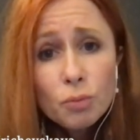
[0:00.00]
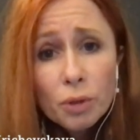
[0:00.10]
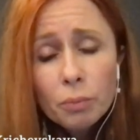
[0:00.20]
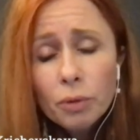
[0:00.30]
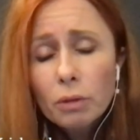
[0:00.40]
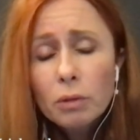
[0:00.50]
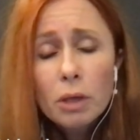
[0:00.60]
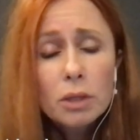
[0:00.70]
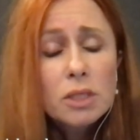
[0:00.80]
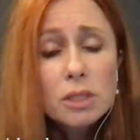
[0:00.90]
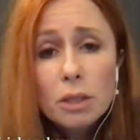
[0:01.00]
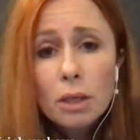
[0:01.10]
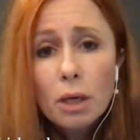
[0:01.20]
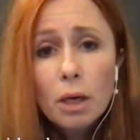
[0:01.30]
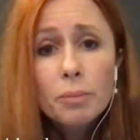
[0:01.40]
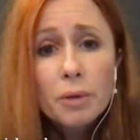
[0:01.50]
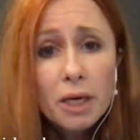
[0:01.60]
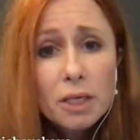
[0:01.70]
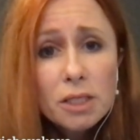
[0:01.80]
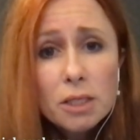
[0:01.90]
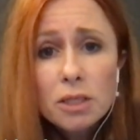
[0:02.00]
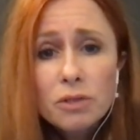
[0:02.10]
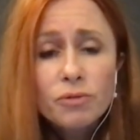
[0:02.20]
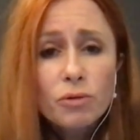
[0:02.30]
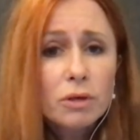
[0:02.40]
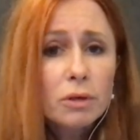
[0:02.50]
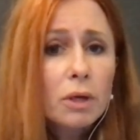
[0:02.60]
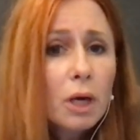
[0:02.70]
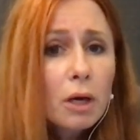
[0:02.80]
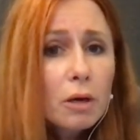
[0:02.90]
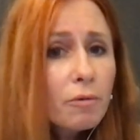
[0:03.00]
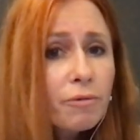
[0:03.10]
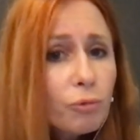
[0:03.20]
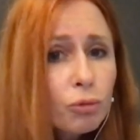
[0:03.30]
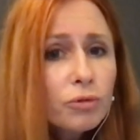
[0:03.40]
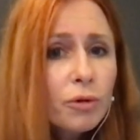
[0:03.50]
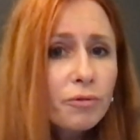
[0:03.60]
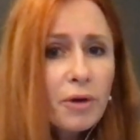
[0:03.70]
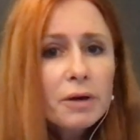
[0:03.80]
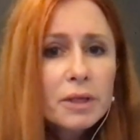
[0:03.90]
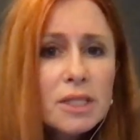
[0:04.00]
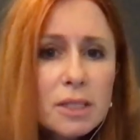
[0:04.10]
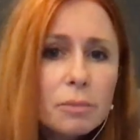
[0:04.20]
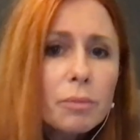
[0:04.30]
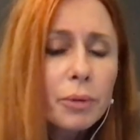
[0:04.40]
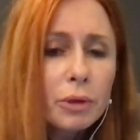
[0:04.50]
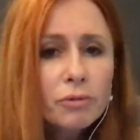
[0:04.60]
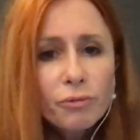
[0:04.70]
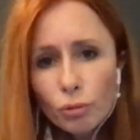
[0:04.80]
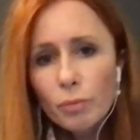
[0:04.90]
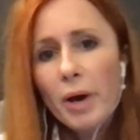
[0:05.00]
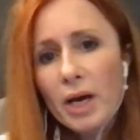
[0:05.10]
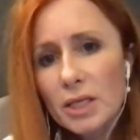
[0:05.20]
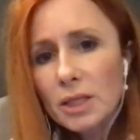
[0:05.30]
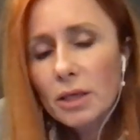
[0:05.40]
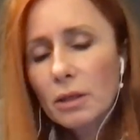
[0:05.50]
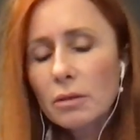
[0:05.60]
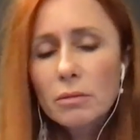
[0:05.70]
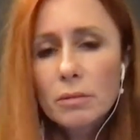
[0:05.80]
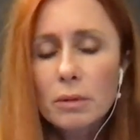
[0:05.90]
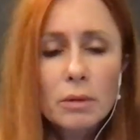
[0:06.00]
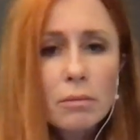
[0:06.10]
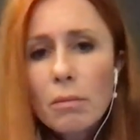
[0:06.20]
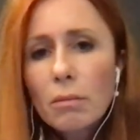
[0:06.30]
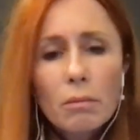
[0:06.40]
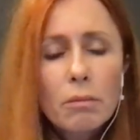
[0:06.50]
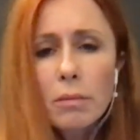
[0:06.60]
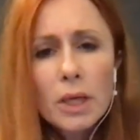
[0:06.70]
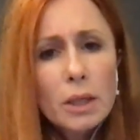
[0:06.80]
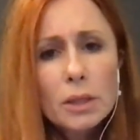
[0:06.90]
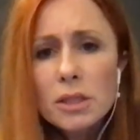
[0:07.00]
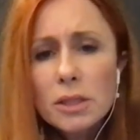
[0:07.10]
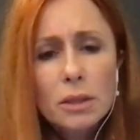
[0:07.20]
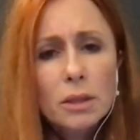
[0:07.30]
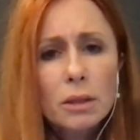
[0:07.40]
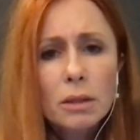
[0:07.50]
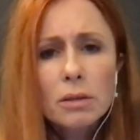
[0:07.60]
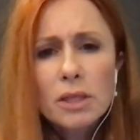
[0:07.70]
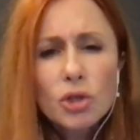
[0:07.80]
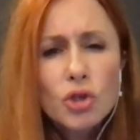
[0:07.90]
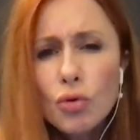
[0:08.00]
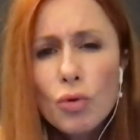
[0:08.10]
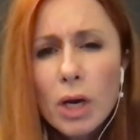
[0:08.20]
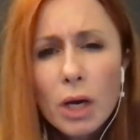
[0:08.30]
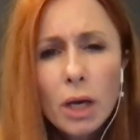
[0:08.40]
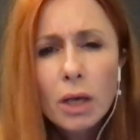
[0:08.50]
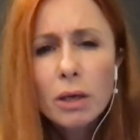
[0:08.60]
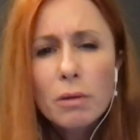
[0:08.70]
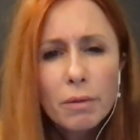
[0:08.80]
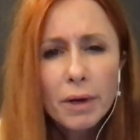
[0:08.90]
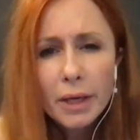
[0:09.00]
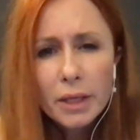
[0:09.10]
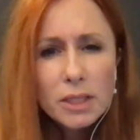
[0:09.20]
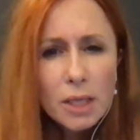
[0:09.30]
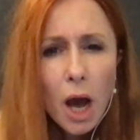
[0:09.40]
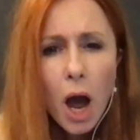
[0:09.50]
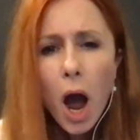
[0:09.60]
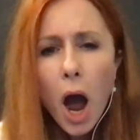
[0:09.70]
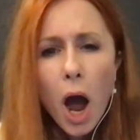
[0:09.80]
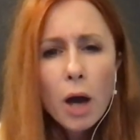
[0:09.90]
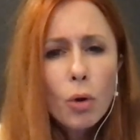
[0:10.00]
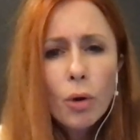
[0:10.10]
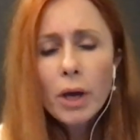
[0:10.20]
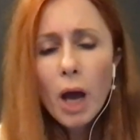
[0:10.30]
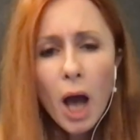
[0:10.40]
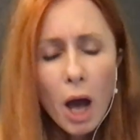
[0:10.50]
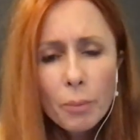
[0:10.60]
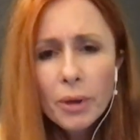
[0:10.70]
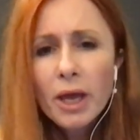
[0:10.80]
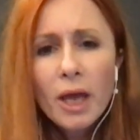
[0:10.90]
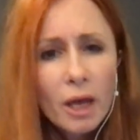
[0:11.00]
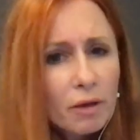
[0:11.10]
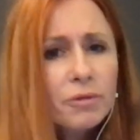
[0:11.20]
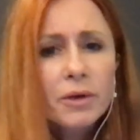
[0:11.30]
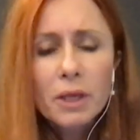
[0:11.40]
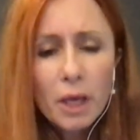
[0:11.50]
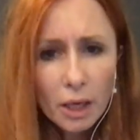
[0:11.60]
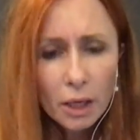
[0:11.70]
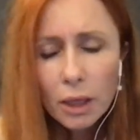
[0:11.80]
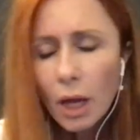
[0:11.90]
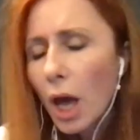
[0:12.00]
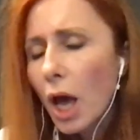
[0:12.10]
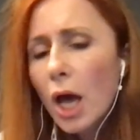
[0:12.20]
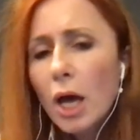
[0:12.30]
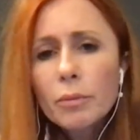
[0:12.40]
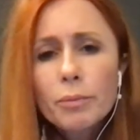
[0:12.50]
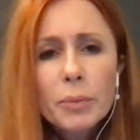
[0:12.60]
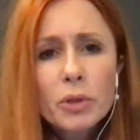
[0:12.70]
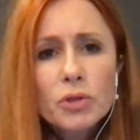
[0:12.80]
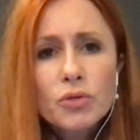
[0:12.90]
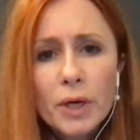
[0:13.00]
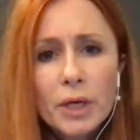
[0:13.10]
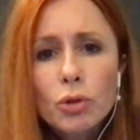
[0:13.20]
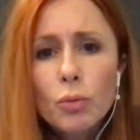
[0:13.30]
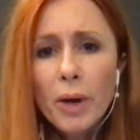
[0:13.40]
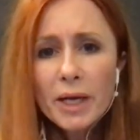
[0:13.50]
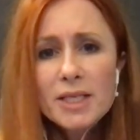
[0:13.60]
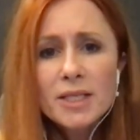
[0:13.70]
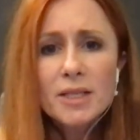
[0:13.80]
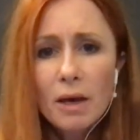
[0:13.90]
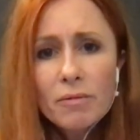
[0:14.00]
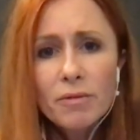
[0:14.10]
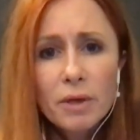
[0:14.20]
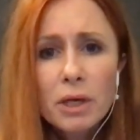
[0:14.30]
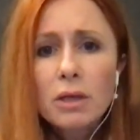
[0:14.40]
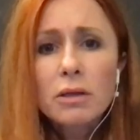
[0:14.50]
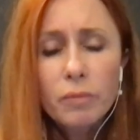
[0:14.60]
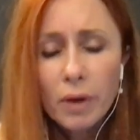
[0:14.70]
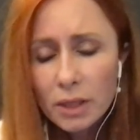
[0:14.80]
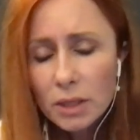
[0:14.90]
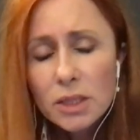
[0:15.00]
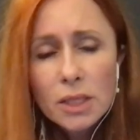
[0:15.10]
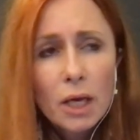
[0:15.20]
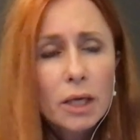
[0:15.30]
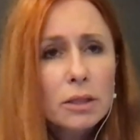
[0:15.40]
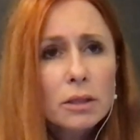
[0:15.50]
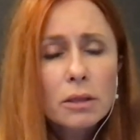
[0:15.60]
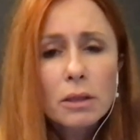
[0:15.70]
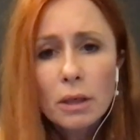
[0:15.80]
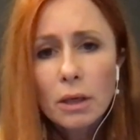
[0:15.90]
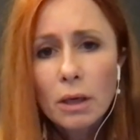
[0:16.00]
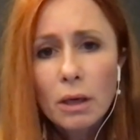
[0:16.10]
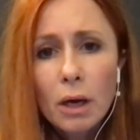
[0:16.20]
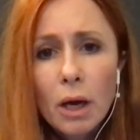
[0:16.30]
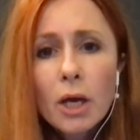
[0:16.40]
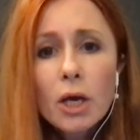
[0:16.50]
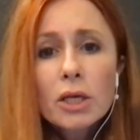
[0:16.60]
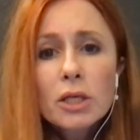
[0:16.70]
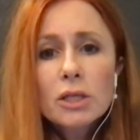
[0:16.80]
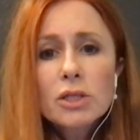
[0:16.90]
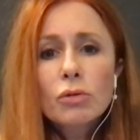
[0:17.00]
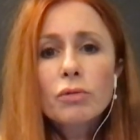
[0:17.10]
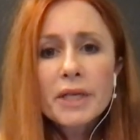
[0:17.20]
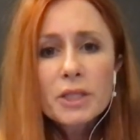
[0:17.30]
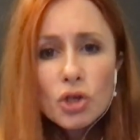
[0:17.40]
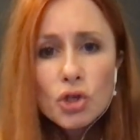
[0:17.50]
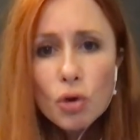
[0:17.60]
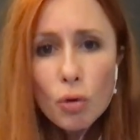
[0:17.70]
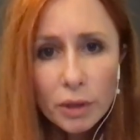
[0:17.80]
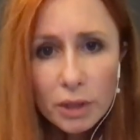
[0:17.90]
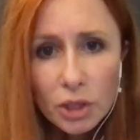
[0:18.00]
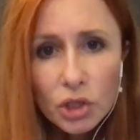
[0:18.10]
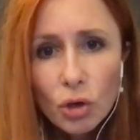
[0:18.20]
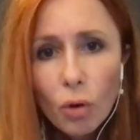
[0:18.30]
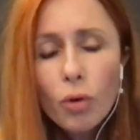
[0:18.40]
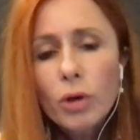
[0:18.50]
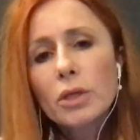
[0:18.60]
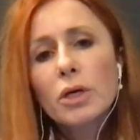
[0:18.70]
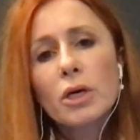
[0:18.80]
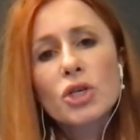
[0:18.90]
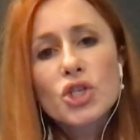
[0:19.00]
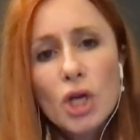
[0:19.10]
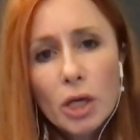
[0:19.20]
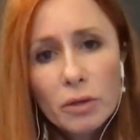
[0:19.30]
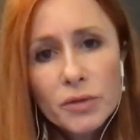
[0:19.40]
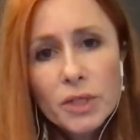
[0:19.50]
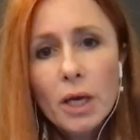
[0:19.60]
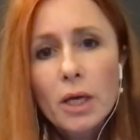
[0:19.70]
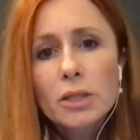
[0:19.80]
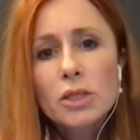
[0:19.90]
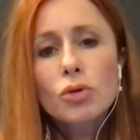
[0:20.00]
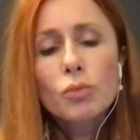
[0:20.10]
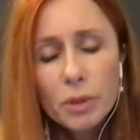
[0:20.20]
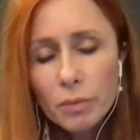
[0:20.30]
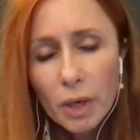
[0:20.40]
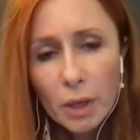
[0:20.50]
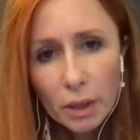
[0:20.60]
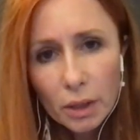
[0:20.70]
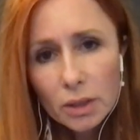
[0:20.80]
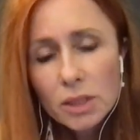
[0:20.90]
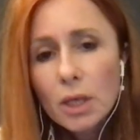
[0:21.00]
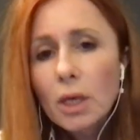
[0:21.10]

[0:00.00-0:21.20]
people, because prices for food, for very simple food basket, meat, sugar, grains, are going up every day. And people try to buy something in advance. And it's already shortage on shelves at supermarkets.